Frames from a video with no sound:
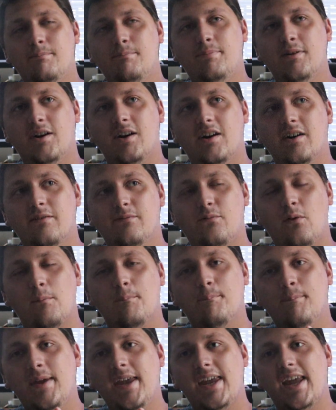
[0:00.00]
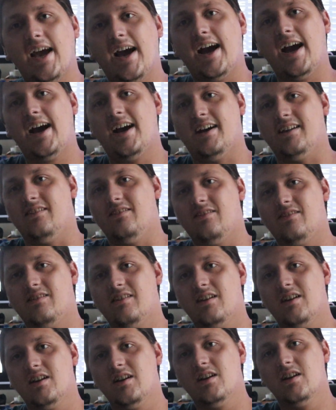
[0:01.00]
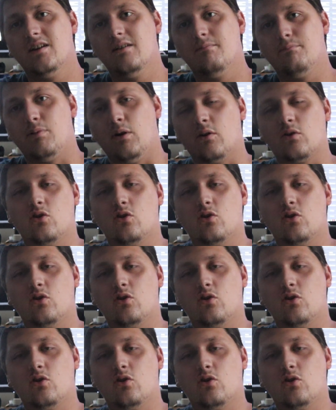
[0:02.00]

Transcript: but for me it has. But